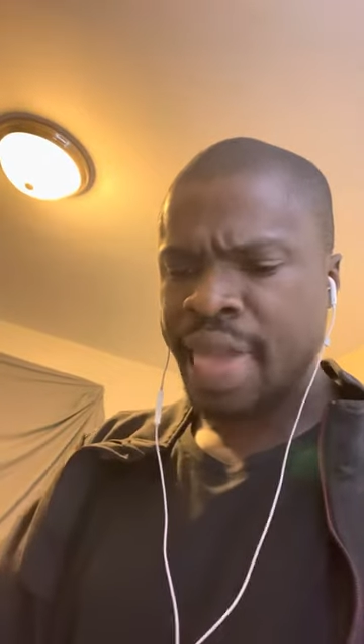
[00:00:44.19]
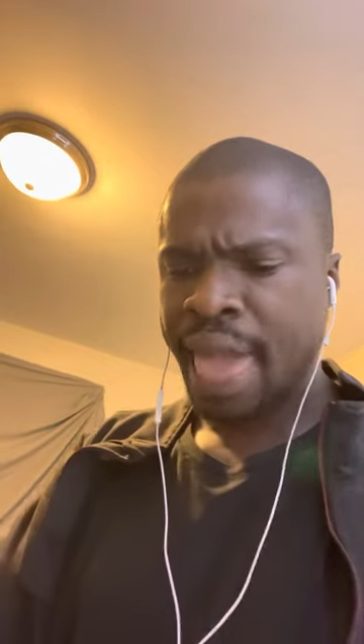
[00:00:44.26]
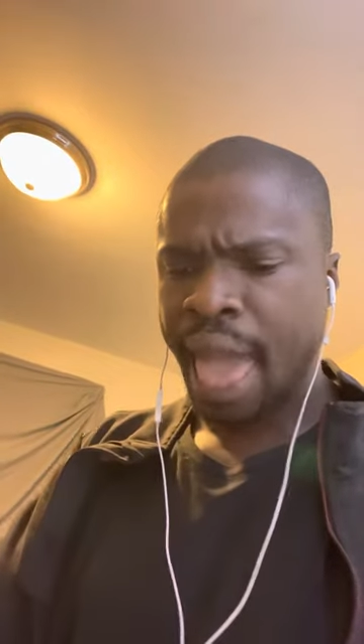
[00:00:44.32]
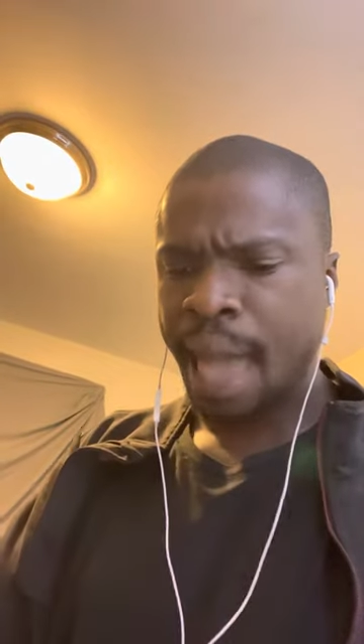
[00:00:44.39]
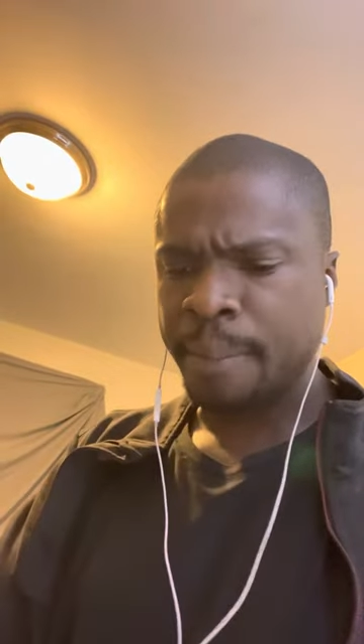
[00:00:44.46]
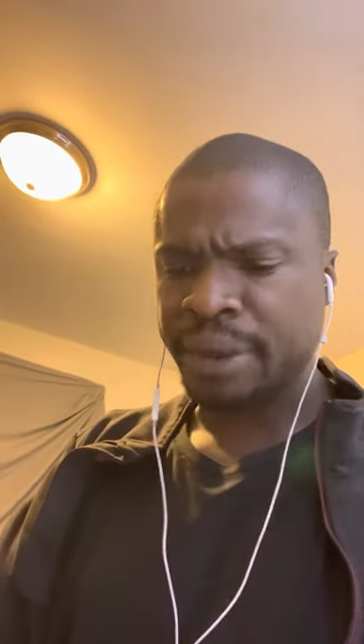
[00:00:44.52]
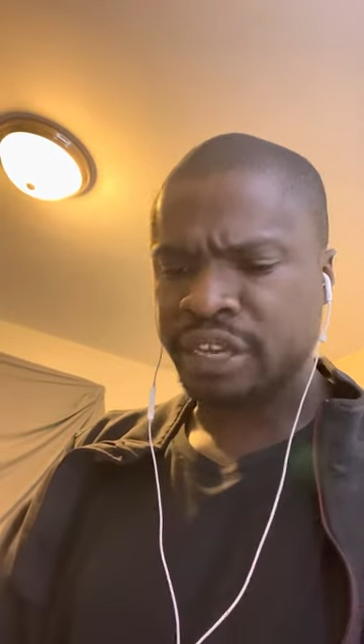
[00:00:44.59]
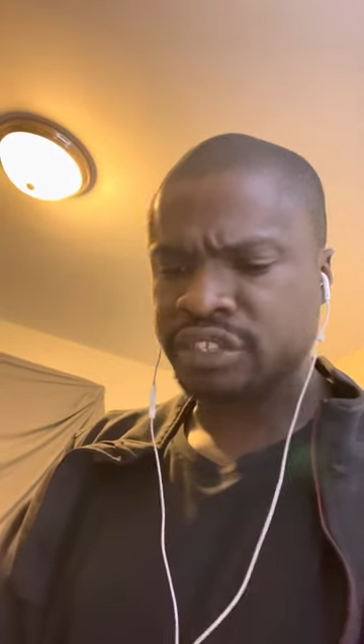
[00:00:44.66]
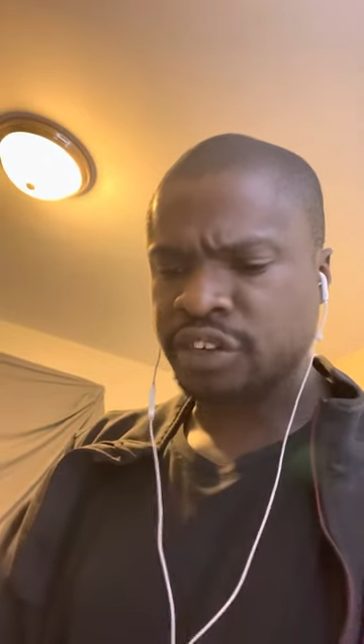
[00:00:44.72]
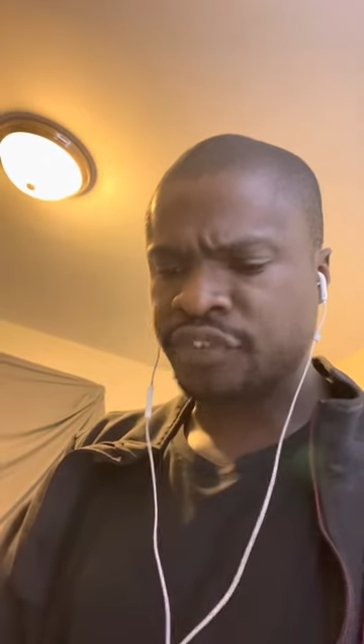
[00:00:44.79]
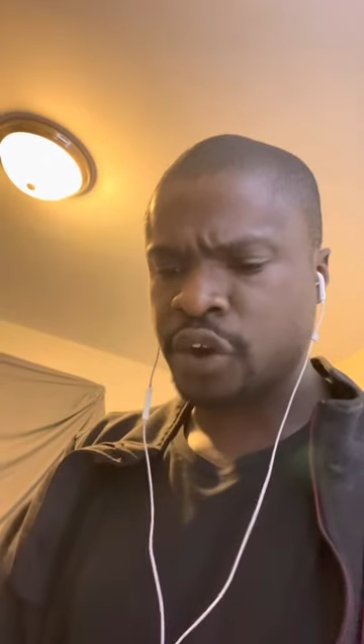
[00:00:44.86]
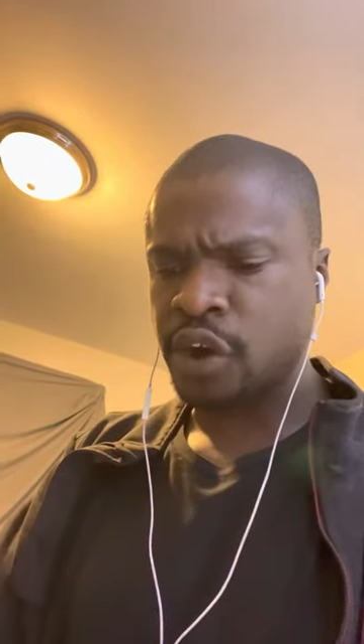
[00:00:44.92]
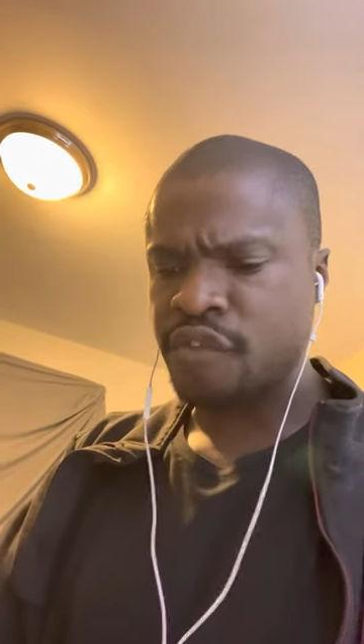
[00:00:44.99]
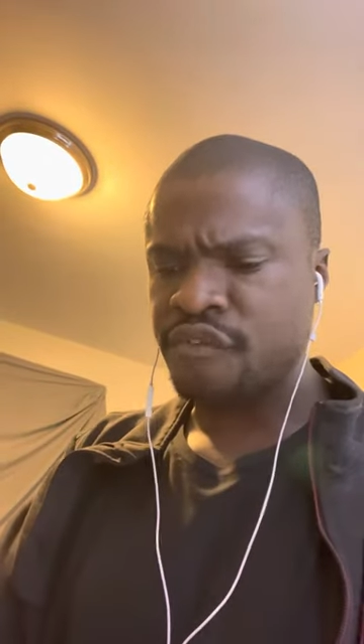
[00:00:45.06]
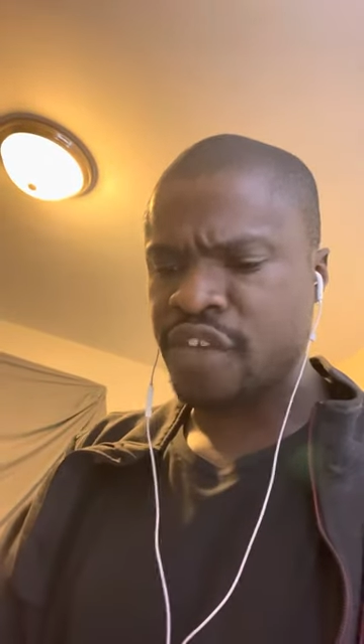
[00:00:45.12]
inhabitants of
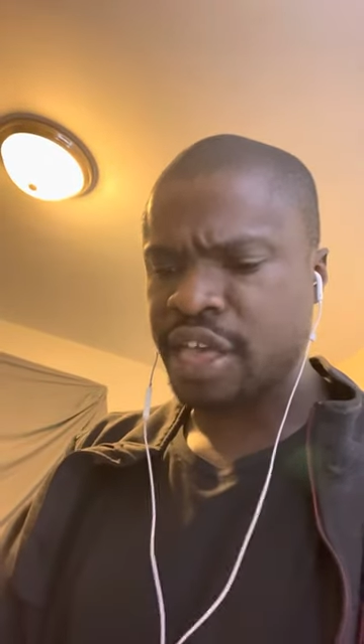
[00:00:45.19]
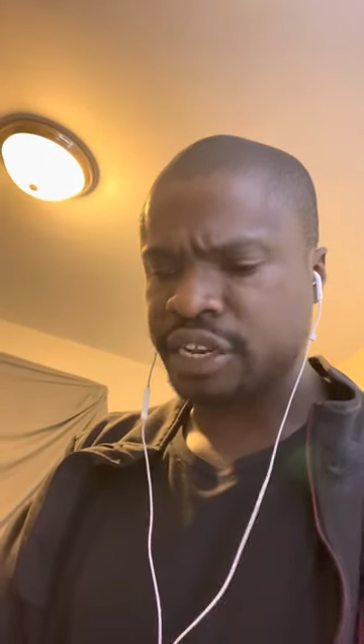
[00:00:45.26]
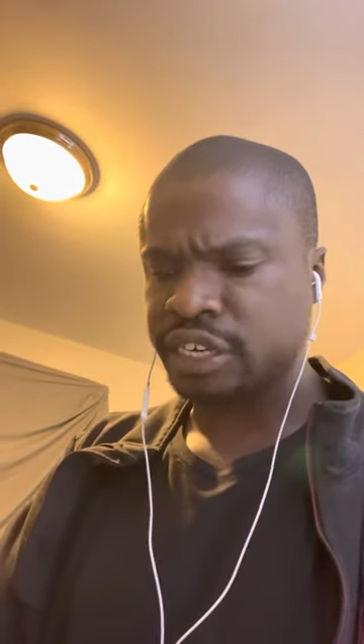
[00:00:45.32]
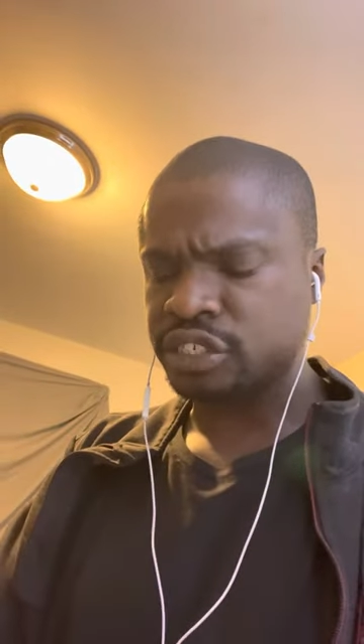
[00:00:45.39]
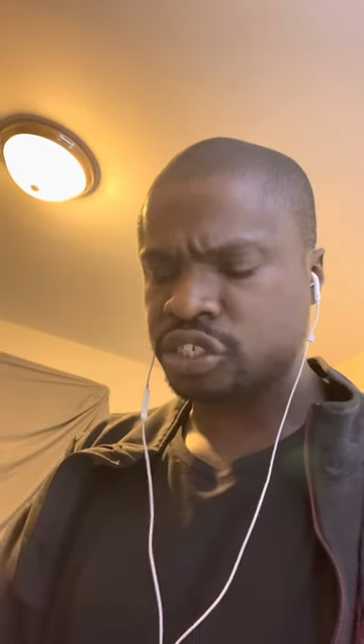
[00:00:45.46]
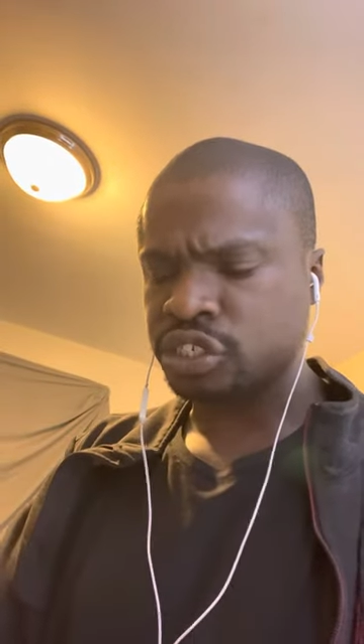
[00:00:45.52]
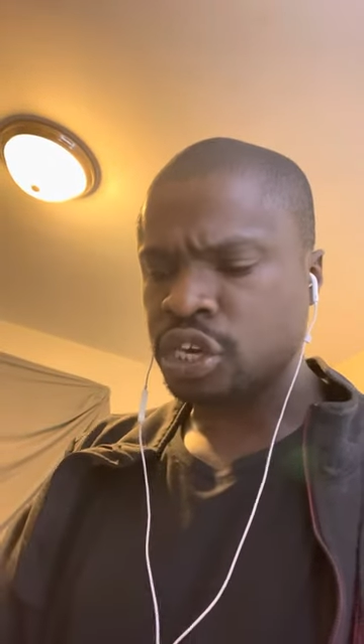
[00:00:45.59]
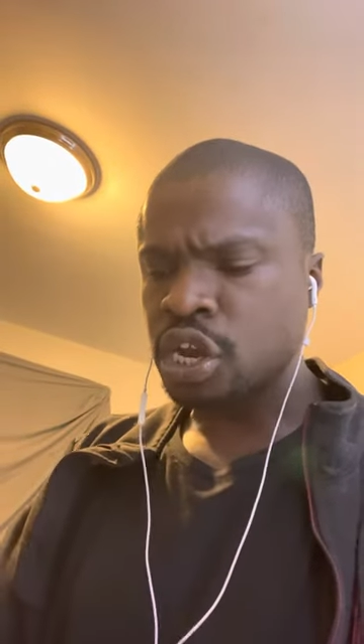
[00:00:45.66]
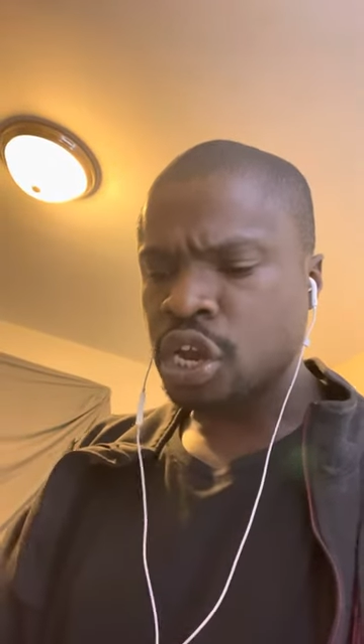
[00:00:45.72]
her village.